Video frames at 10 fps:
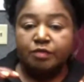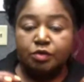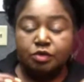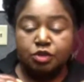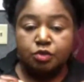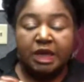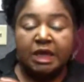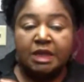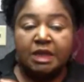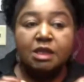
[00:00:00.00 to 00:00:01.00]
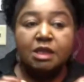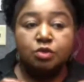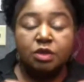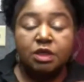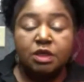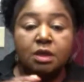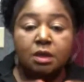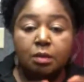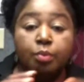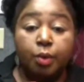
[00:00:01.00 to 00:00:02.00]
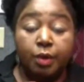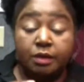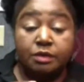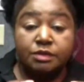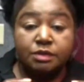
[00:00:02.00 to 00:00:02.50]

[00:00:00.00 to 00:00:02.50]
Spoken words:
strand literally boils.